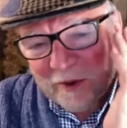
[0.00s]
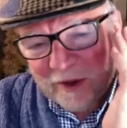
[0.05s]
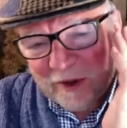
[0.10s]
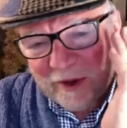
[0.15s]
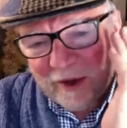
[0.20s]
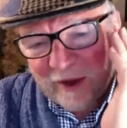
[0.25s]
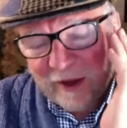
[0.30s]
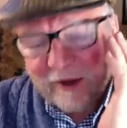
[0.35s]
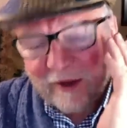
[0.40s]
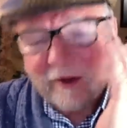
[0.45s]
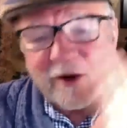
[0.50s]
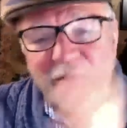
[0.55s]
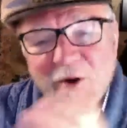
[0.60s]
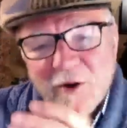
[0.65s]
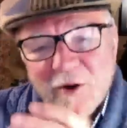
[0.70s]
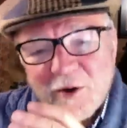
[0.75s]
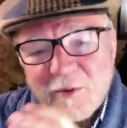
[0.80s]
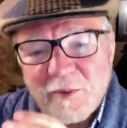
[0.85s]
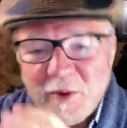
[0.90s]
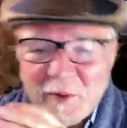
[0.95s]
we can.
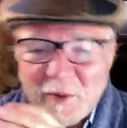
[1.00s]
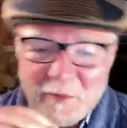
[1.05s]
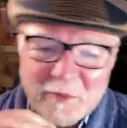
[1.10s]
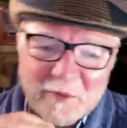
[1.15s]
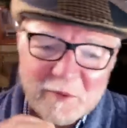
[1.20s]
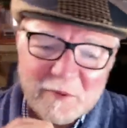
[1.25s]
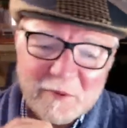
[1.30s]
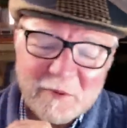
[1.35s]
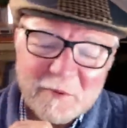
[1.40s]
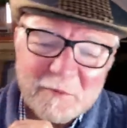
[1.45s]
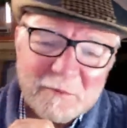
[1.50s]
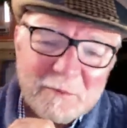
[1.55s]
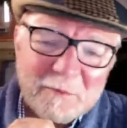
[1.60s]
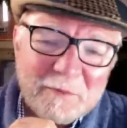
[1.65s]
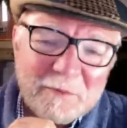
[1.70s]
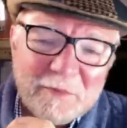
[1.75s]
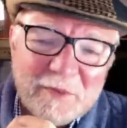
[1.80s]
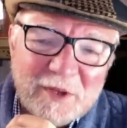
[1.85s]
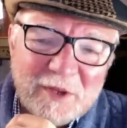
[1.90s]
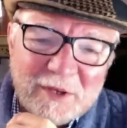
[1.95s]
Remember,
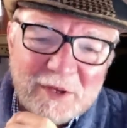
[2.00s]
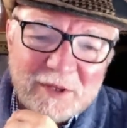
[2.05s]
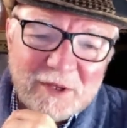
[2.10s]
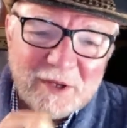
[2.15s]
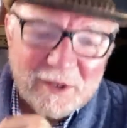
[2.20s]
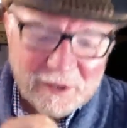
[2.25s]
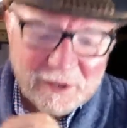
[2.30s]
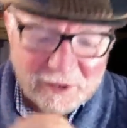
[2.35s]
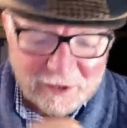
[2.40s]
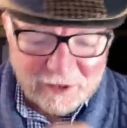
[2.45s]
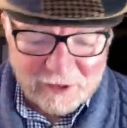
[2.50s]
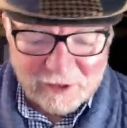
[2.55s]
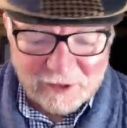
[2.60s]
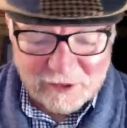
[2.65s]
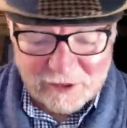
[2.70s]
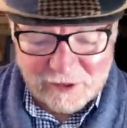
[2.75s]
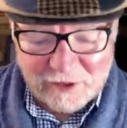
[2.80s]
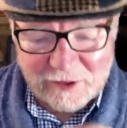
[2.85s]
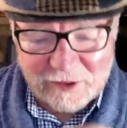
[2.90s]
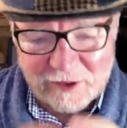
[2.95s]
the the
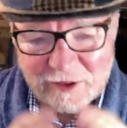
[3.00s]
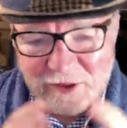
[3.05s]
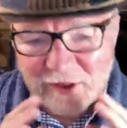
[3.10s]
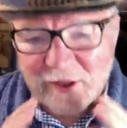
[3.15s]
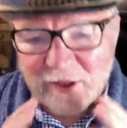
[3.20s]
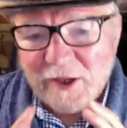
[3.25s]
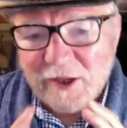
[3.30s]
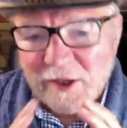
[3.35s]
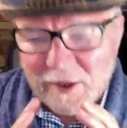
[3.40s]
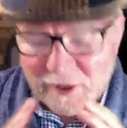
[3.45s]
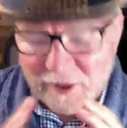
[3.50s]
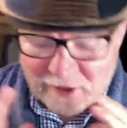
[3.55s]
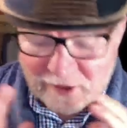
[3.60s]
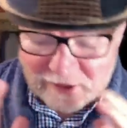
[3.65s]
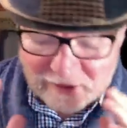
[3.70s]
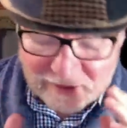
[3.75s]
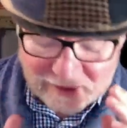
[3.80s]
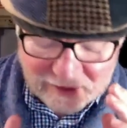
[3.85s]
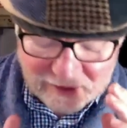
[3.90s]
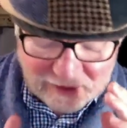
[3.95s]
the thing
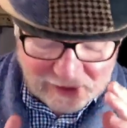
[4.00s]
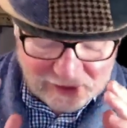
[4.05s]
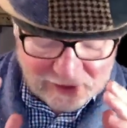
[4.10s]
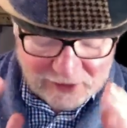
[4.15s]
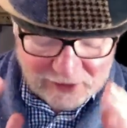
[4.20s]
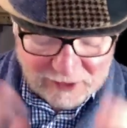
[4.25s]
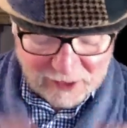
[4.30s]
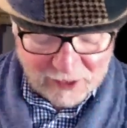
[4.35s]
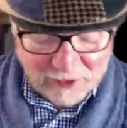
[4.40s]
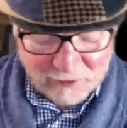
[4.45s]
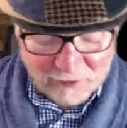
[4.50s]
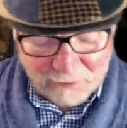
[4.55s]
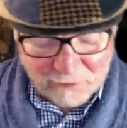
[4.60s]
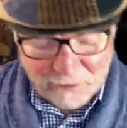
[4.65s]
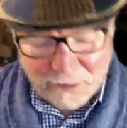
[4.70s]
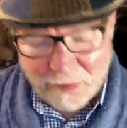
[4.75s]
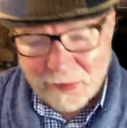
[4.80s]
is, is that